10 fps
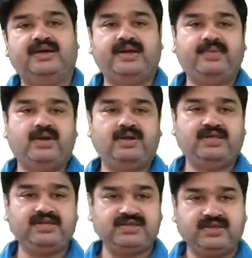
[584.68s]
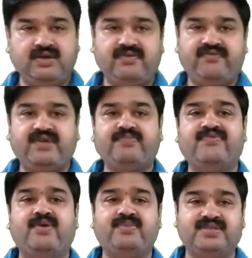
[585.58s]
terminologies. Work
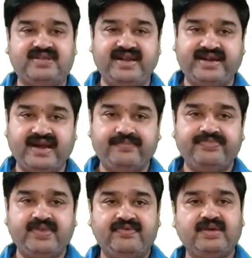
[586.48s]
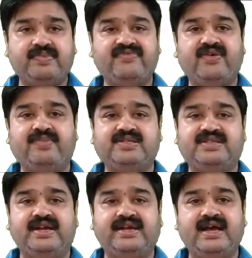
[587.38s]
performance data. Work
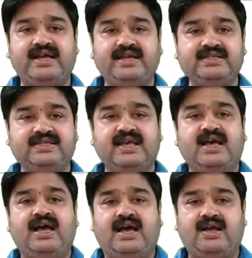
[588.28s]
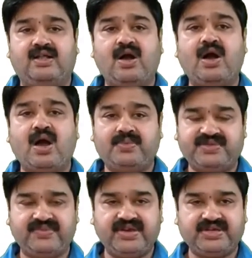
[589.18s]
performance data is a raw
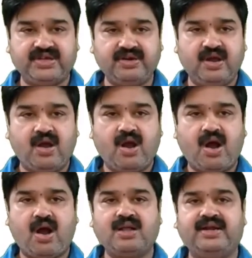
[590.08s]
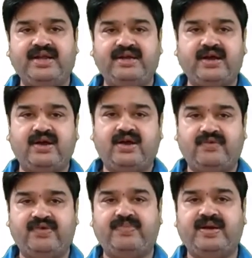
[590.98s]
observation or a data
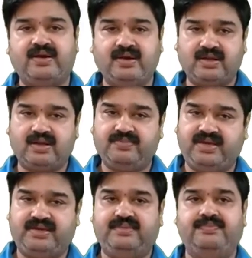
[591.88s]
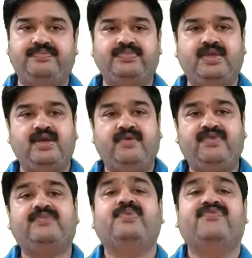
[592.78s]
of a particular object.
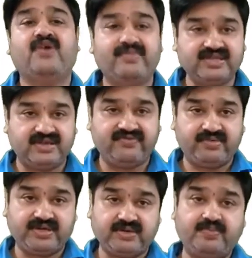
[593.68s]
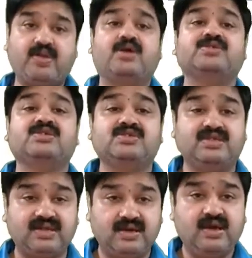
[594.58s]
Work performance information.
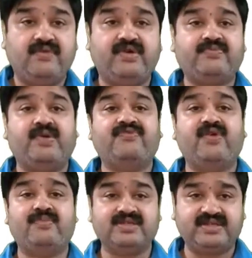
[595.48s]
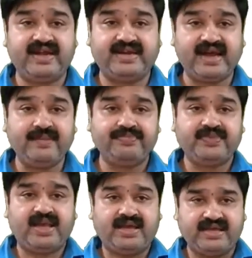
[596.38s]
Processed work performance data
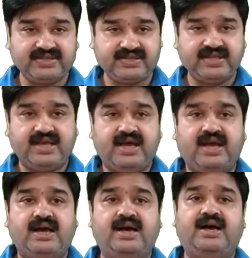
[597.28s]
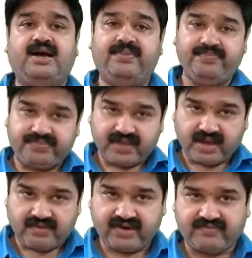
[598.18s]
is
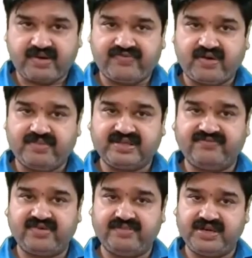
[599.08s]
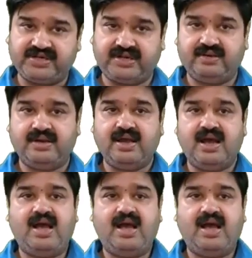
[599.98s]
work performance information.